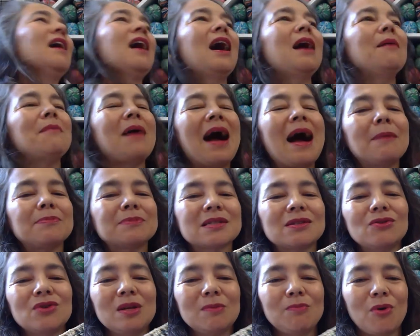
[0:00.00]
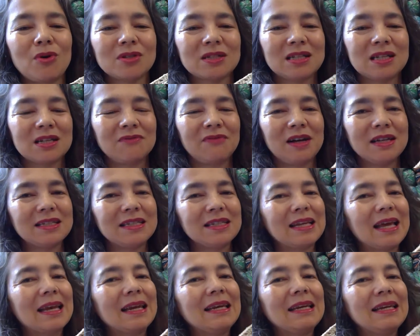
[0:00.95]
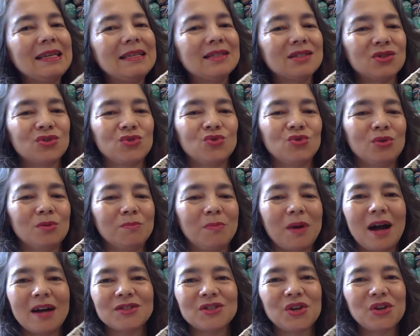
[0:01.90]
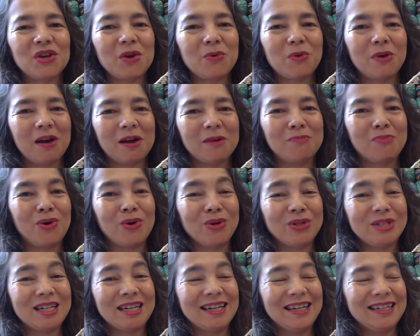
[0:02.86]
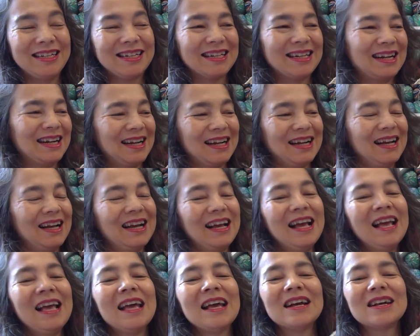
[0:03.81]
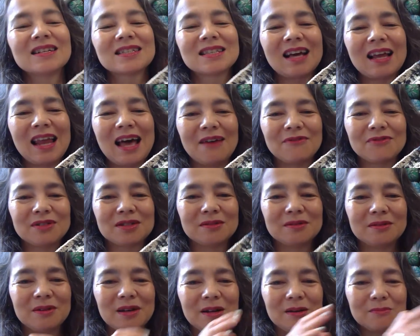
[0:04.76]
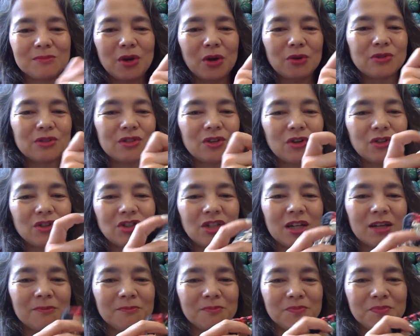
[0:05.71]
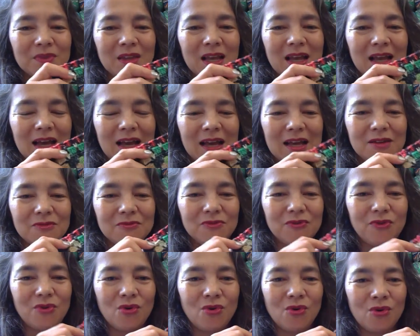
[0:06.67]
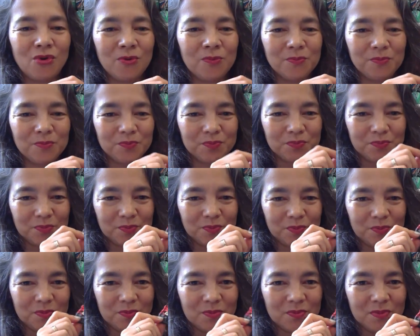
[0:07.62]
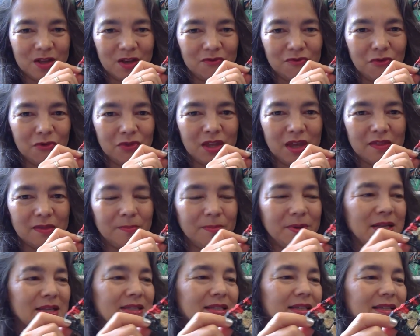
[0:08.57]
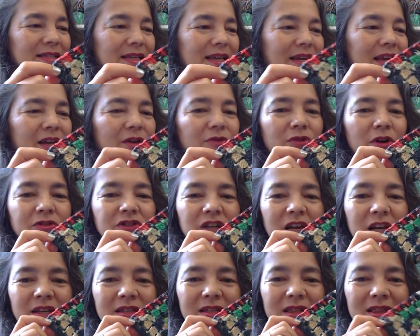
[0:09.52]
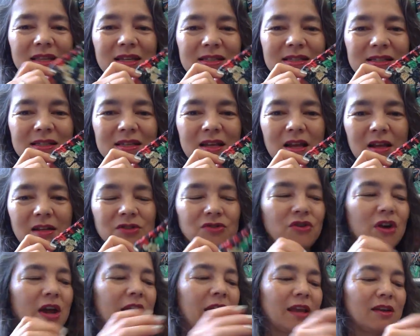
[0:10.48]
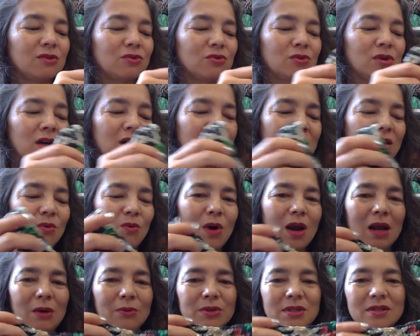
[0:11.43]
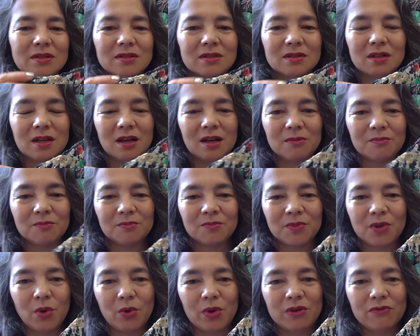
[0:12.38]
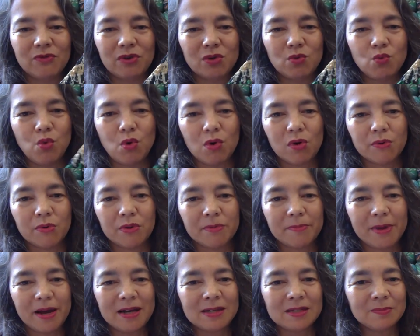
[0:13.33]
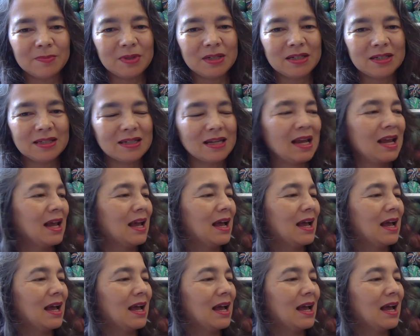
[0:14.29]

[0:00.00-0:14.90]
I'm absolutely positive I did at least two, but I don't know where I put it. So I'll have to go searching for the other pieces. And I crocheted this triangle while I was going for a walk with my husband.